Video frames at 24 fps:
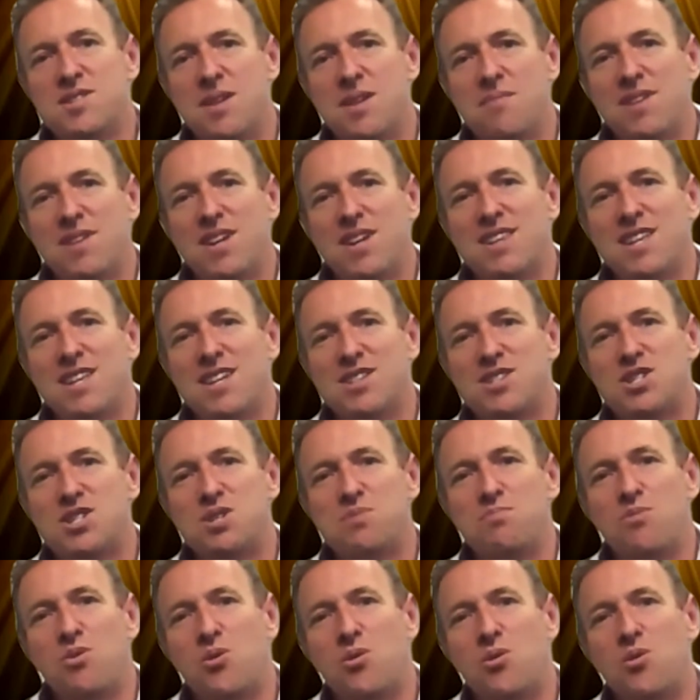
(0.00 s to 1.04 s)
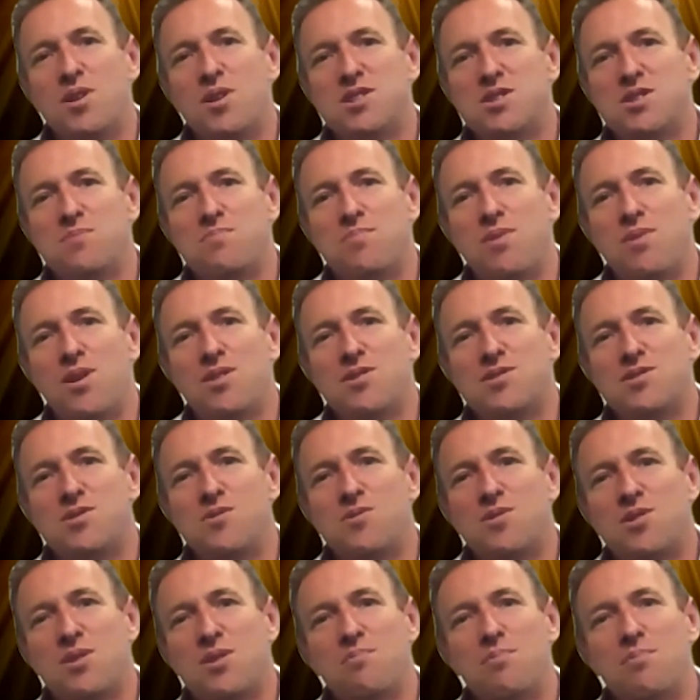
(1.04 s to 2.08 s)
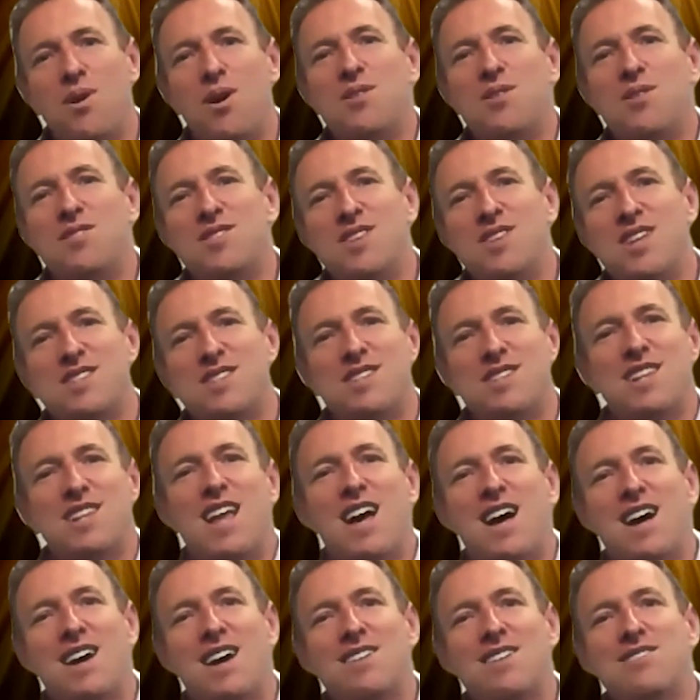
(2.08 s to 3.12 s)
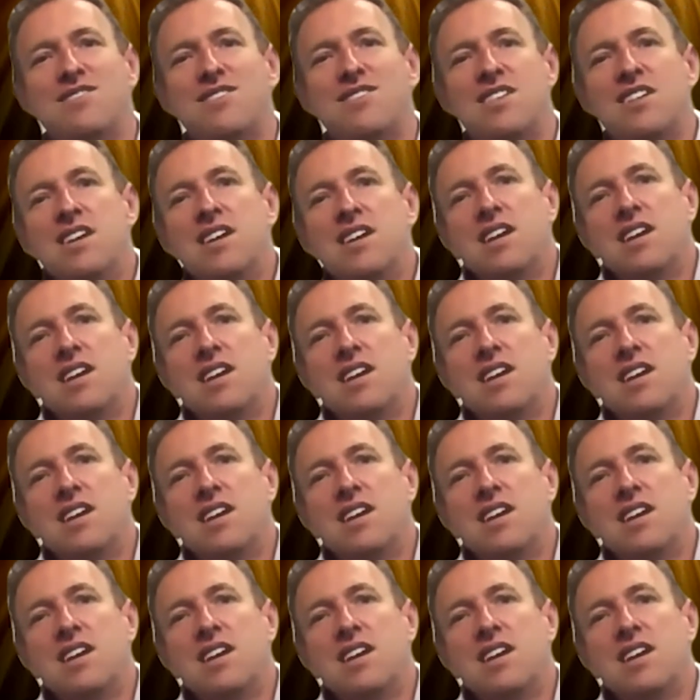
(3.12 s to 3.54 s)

something that's small as opposed to a component that's large.